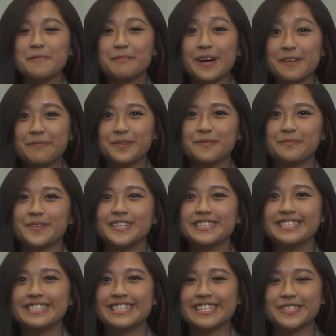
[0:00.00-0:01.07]
My
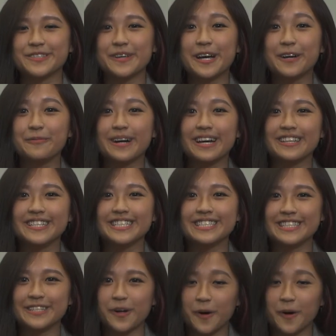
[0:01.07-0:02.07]
purpose is to help others in